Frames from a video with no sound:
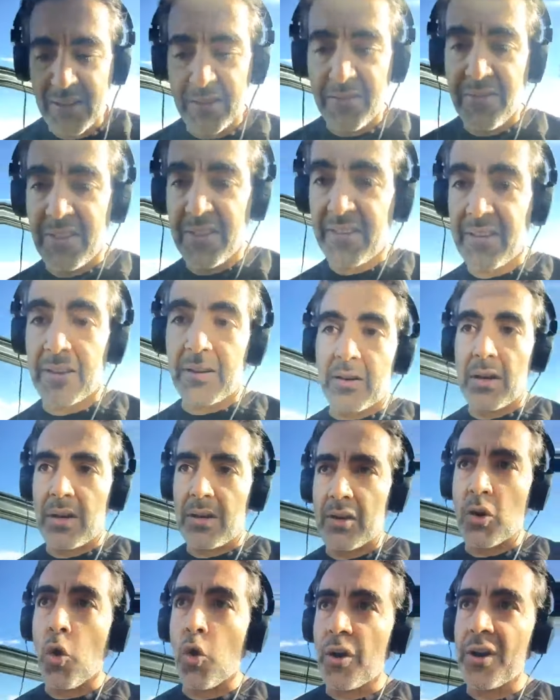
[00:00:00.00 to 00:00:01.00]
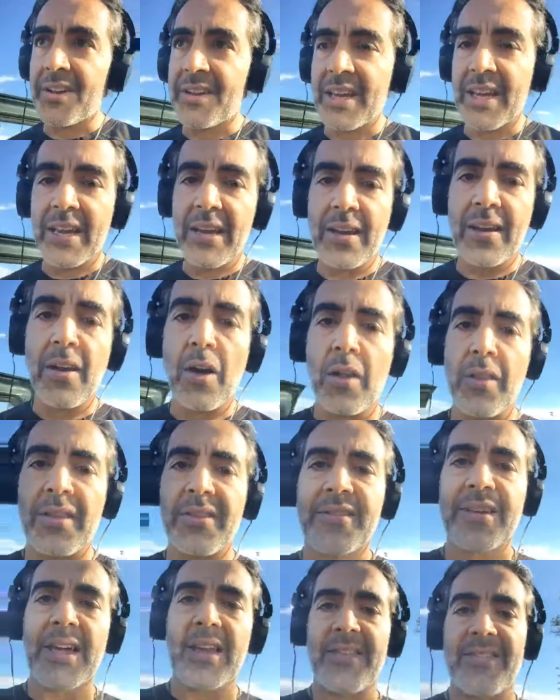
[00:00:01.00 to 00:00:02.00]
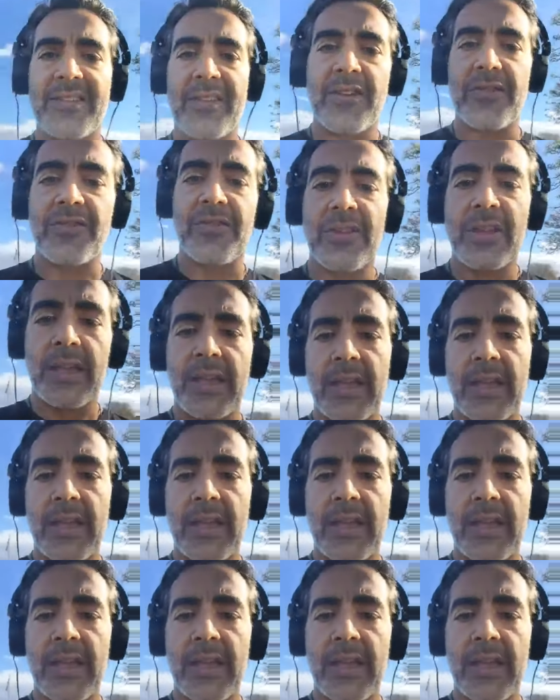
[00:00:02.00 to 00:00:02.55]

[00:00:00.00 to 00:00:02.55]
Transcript: of this quarantine and all this kind of stuff,